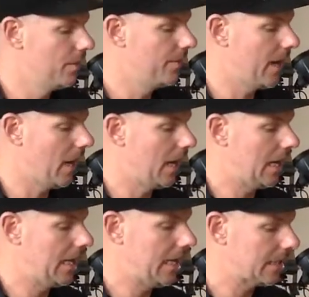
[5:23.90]

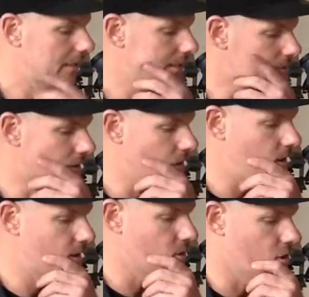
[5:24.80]
Artissima
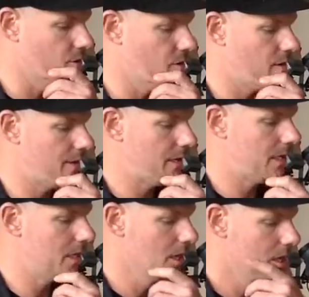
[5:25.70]
is on
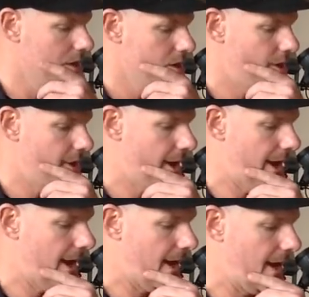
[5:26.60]
the
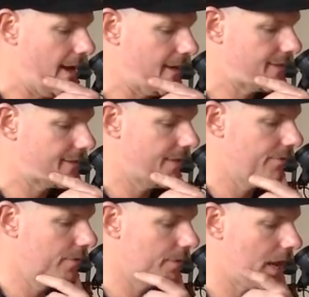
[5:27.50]

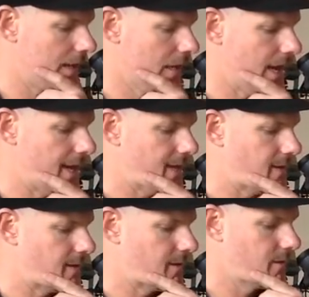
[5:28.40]
7th and
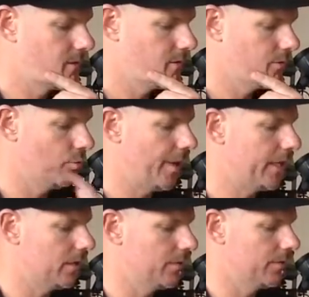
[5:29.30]
8th, the
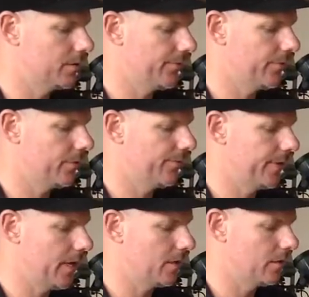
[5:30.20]
weekend of the 7th and
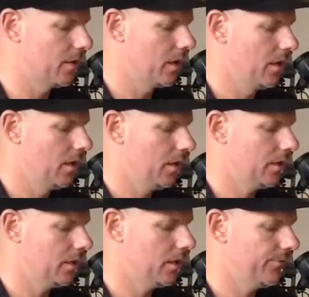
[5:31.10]
the
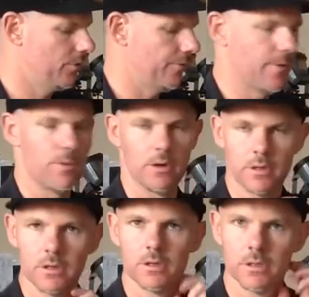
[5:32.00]
8th November.
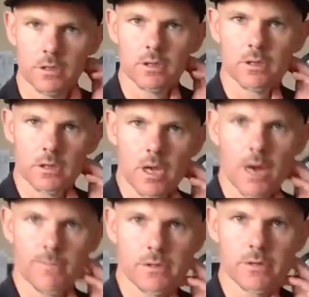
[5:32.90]
Right.
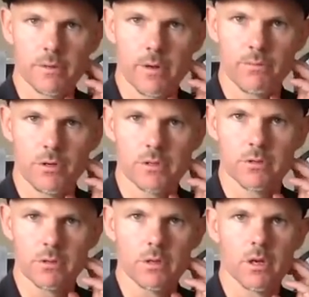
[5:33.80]
Yeah, so it's coming up pretty
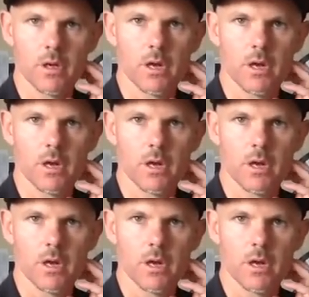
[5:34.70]
soon.